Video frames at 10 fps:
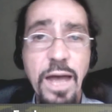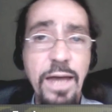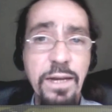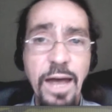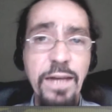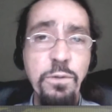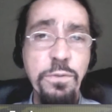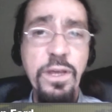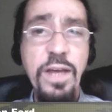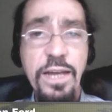I don't
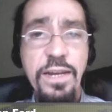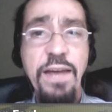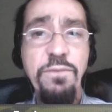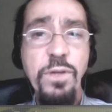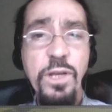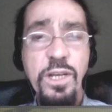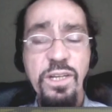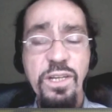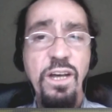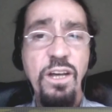think I'd have
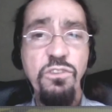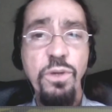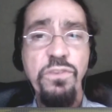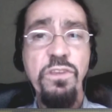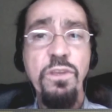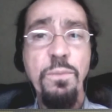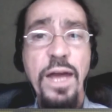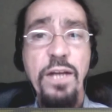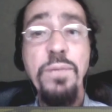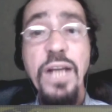a choice in the
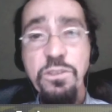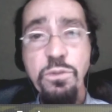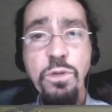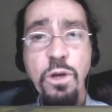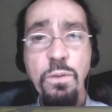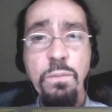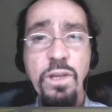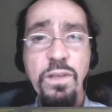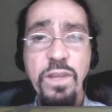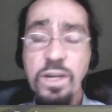matter, but I do know
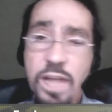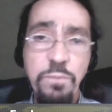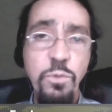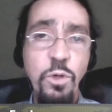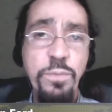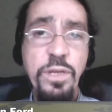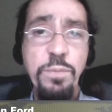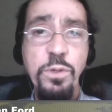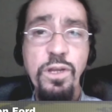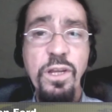that a lot
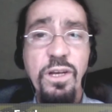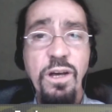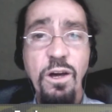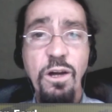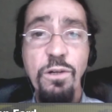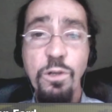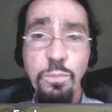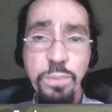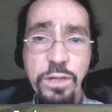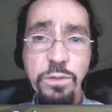people are
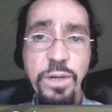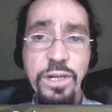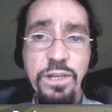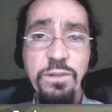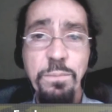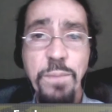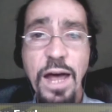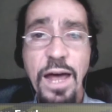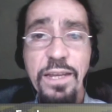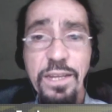obliterated
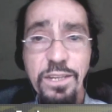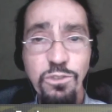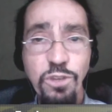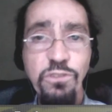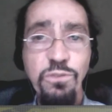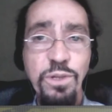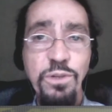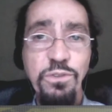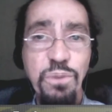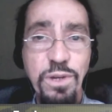by industrial
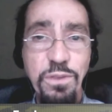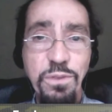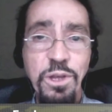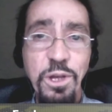strength